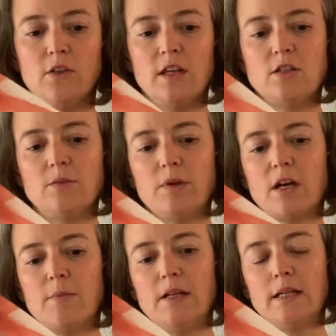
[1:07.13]
the edges
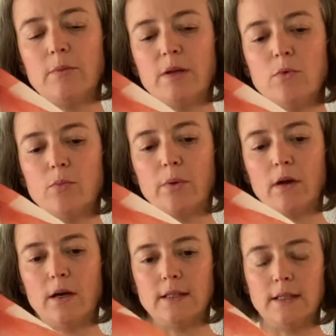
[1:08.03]
become a little bit more
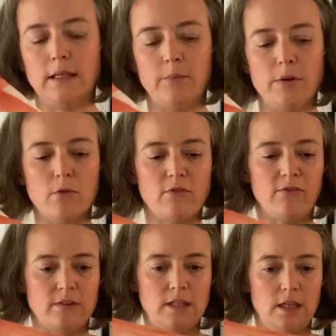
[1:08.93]
blurred, a little bit more
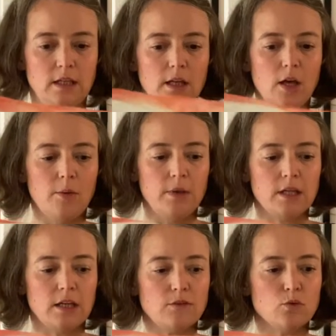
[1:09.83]
fuzzy,
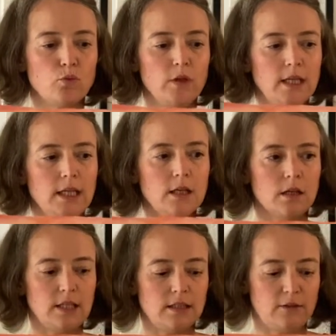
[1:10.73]
but it gives a really
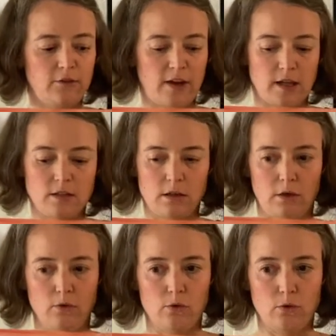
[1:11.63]
nice effect
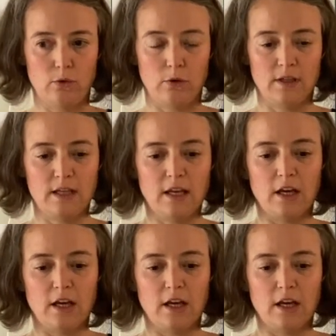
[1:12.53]
overall.